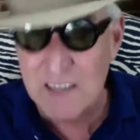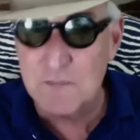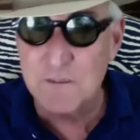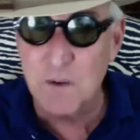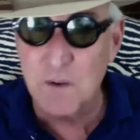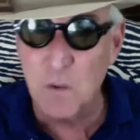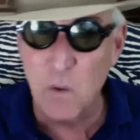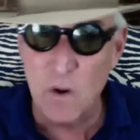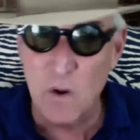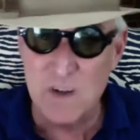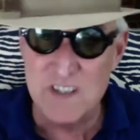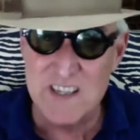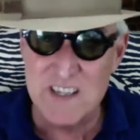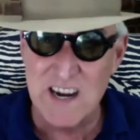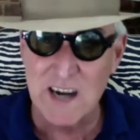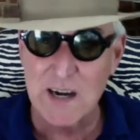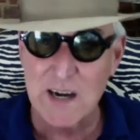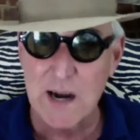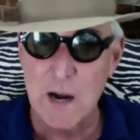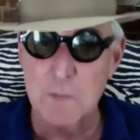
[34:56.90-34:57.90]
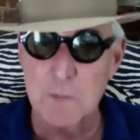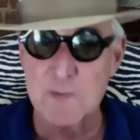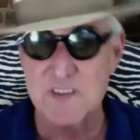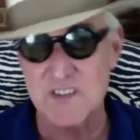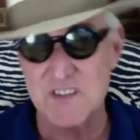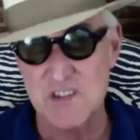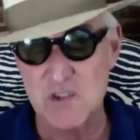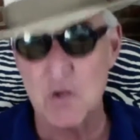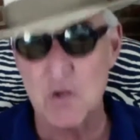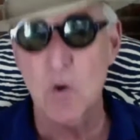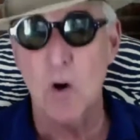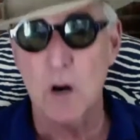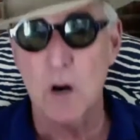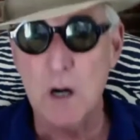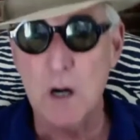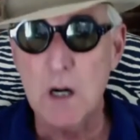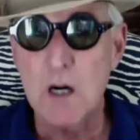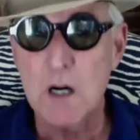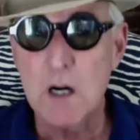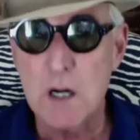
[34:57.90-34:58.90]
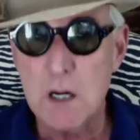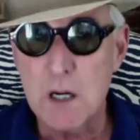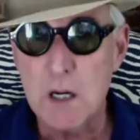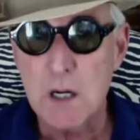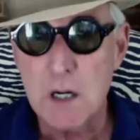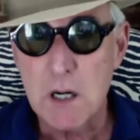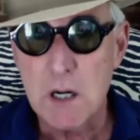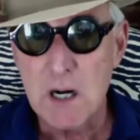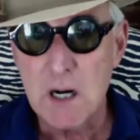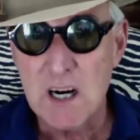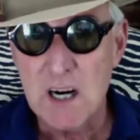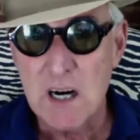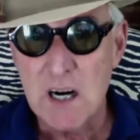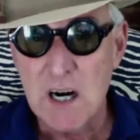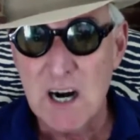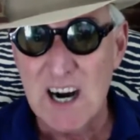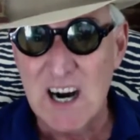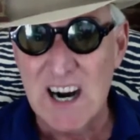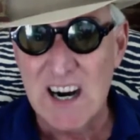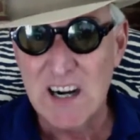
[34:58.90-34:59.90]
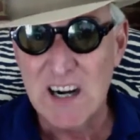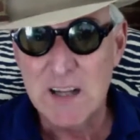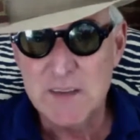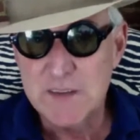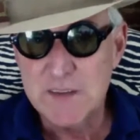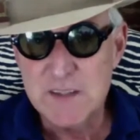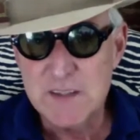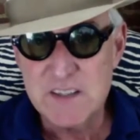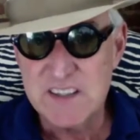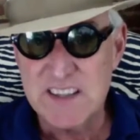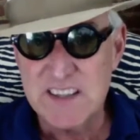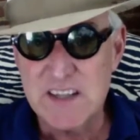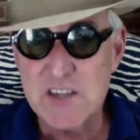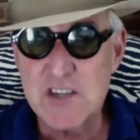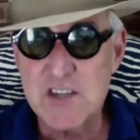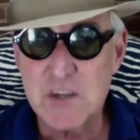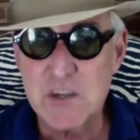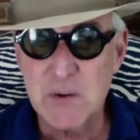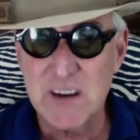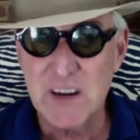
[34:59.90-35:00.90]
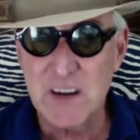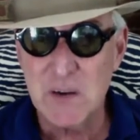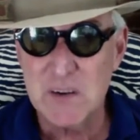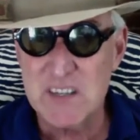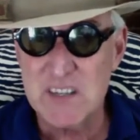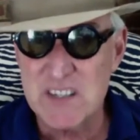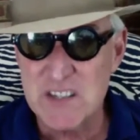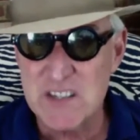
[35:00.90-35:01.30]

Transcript: at Infowars.com at the store. The issue here